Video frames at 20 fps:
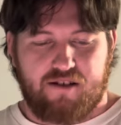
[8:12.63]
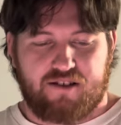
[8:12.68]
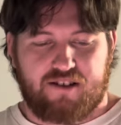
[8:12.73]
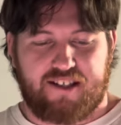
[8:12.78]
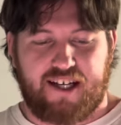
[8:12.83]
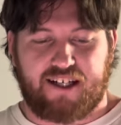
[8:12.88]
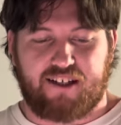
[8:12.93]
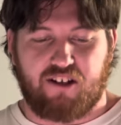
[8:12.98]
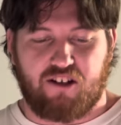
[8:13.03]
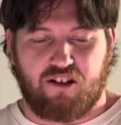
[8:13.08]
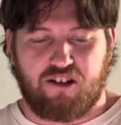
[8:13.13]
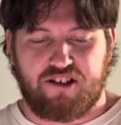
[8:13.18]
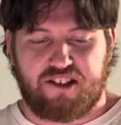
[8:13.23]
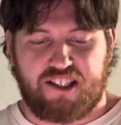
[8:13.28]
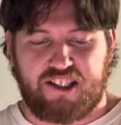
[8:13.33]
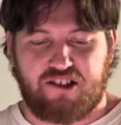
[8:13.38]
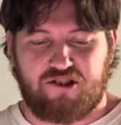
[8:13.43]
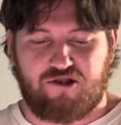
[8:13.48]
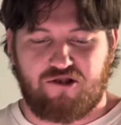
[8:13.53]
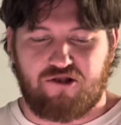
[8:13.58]

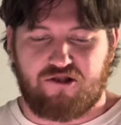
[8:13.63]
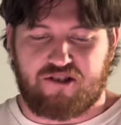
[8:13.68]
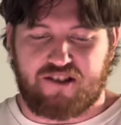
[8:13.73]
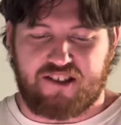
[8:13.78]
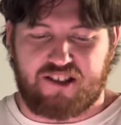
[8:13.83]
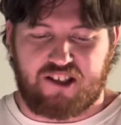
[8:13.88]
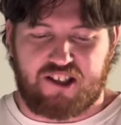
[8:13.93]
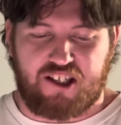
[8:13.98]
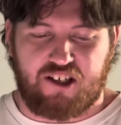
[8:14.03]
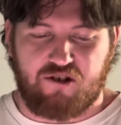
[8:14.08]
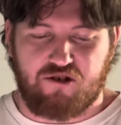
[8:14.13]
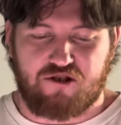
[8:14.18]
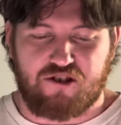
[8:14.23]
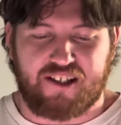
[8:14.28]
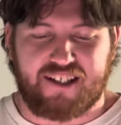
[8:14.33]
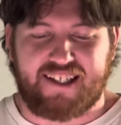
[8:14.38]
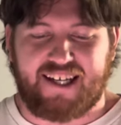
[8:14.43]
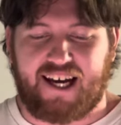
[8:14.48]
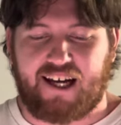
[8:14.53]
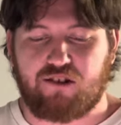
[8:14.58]
Technology is used as children
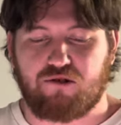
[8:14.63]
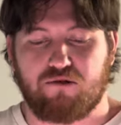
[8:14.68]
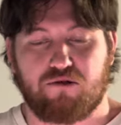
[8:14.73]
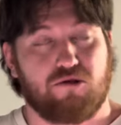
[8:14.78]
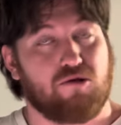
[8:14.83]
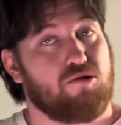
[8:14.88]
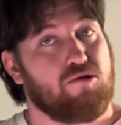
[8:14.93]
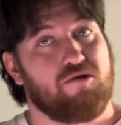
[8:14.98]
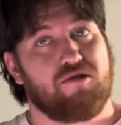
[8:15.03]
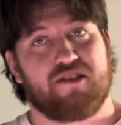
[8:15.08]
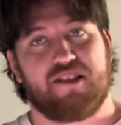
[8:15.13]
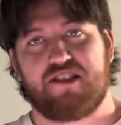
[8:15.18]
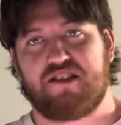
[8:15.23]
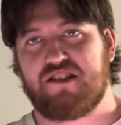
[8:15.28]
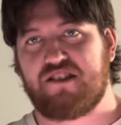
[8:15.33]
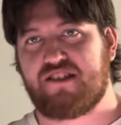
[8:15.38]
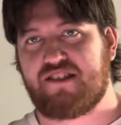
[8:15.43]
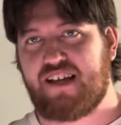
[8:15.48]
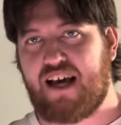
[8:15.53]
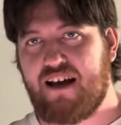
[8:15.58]
engage with tools such
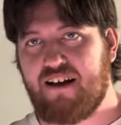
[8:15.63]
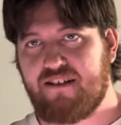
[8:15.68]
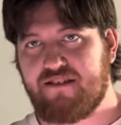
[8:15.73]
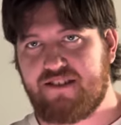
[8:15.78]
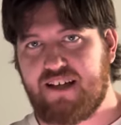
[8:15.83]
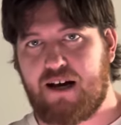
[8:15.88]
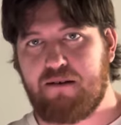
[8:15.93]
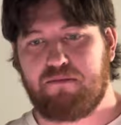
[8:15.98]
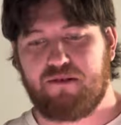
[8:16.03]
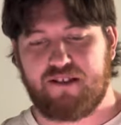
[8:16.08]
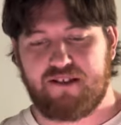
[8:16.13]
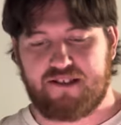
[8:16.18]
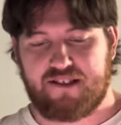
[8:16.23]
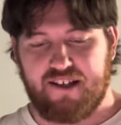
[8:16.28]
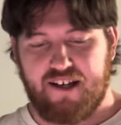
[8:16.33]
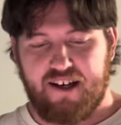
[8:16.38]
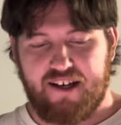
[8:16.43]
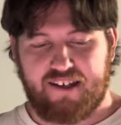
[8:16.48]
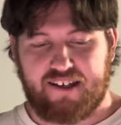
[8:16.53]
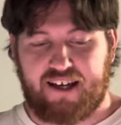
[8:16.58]
as tablets,
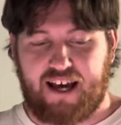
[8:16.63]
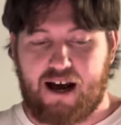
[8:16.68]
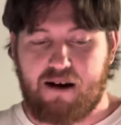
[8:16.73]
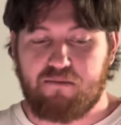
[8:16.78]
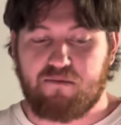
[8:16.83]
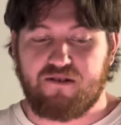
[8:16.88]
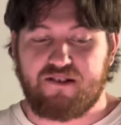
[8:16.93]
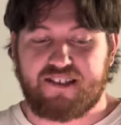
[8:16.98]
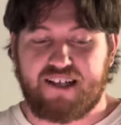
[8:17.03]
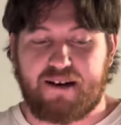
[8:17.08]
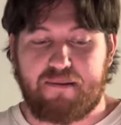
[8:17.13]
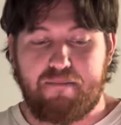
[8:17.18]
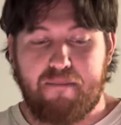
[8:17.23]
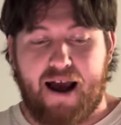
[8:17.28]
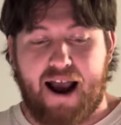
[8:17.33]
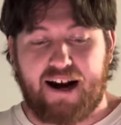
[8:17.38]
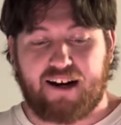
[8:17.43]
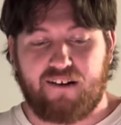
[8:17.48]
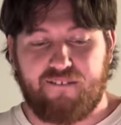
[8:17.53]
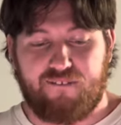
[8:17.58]
cameras, and
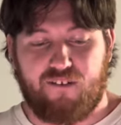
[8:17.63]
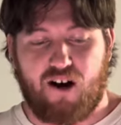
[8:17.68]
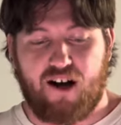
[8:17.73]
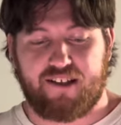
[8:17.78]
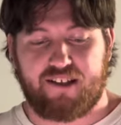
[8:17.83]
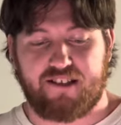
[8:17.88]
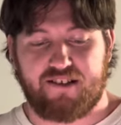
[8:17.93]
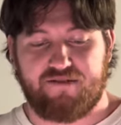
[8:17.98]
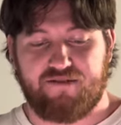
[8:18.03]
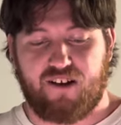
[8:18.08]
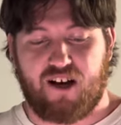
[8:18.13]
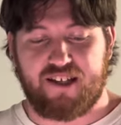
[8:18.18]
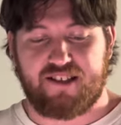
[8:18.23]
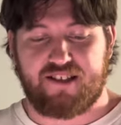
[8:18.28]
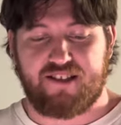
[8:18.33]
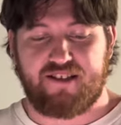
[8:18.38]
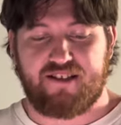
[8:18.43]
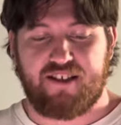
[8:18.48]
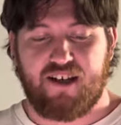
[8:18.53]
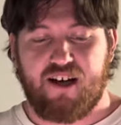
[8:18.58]
magnifying
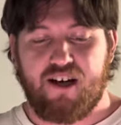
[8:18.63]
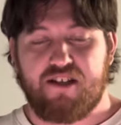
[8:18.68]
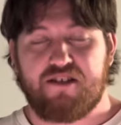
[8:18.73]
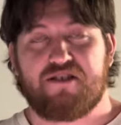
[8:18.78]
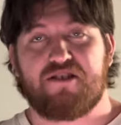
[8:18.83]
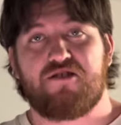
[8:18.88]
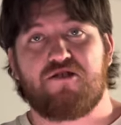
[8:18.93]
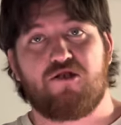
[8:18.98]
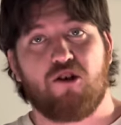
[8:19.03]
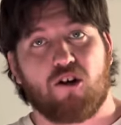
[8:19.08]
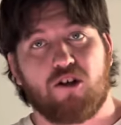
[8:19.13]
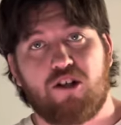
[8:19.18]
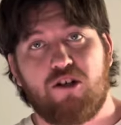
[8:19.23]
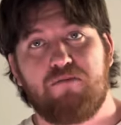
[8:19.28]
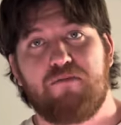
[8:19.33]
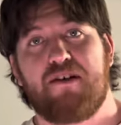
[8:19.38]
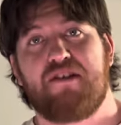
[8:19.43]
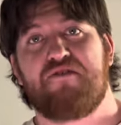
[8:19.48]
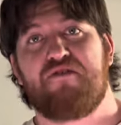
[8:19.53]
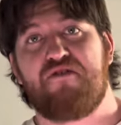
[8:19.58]
devices to
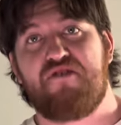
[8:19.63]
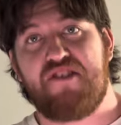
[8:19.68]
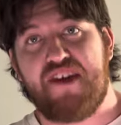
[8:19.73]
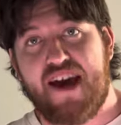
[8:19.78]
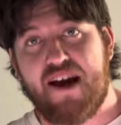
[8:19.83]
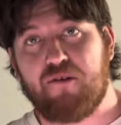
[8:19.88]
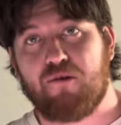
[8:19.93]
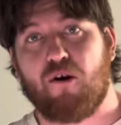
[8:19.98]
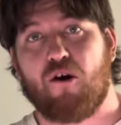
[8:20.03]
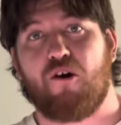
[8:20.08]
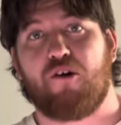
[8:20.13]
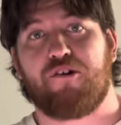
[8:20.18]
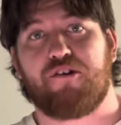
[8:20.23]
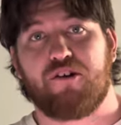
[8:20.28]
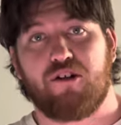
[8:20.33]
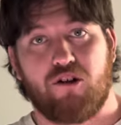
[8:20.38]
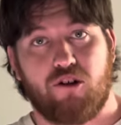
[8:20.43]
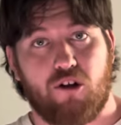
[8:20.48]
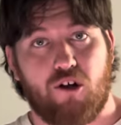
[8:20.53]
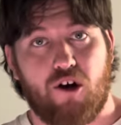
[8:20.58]
document their own
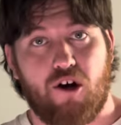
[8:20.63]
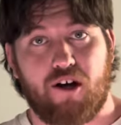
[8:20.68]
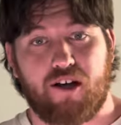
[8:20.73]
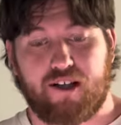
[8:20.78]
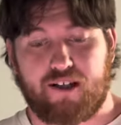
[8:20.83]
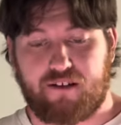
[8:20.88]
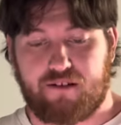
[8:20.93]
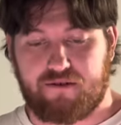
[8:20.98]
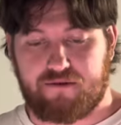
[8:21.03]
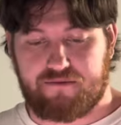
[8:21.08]
learning.